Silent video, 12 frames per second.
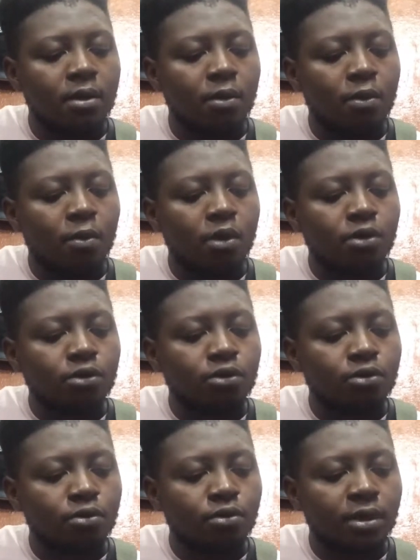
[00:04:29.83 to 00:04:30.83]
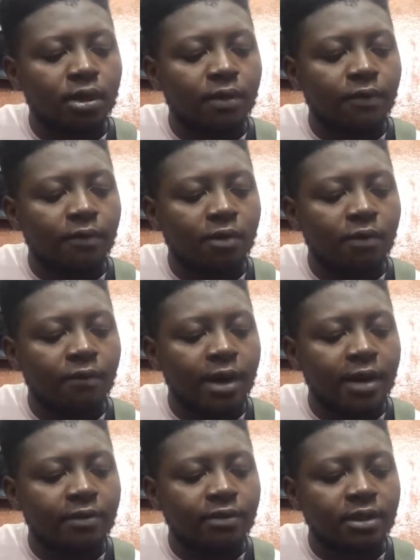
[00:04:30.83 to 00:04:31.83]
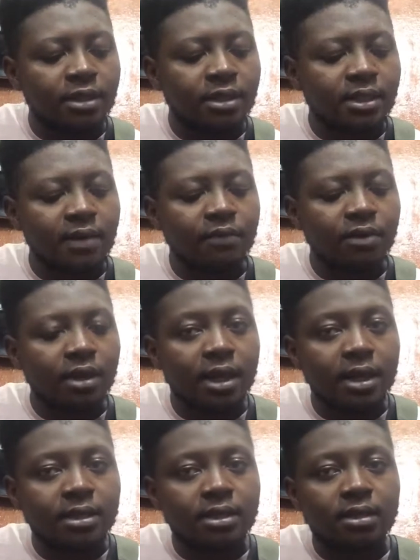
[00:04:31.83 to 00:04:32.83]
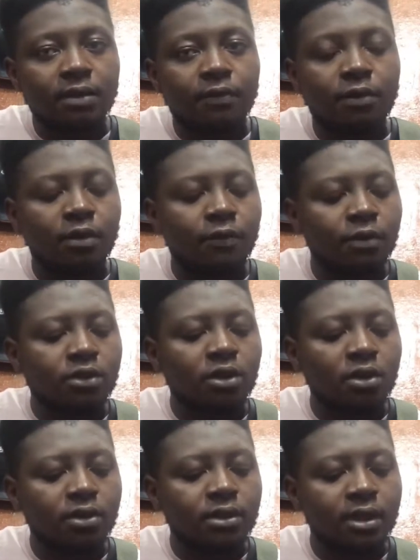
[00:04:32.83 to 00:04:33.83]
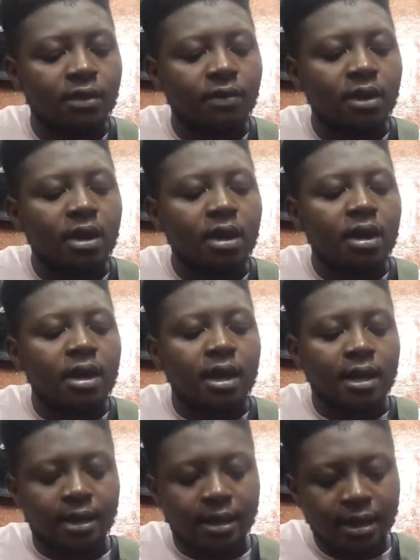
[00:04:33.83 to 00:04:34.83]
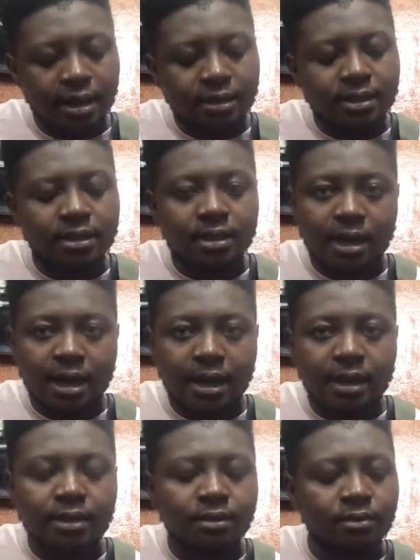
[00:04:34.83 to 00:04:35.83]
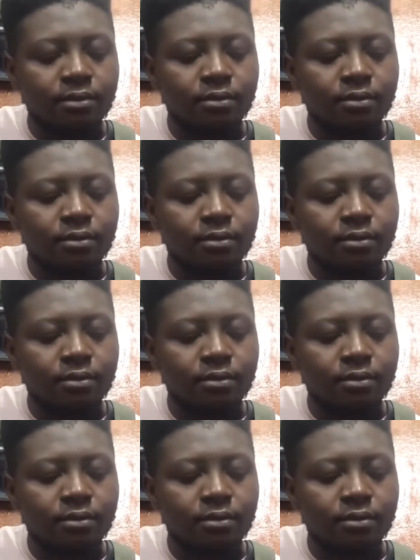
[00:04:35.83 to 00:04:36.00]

1, 2, 3, 4, 5, 6, 7, 8 for the first octave, and 8, 9,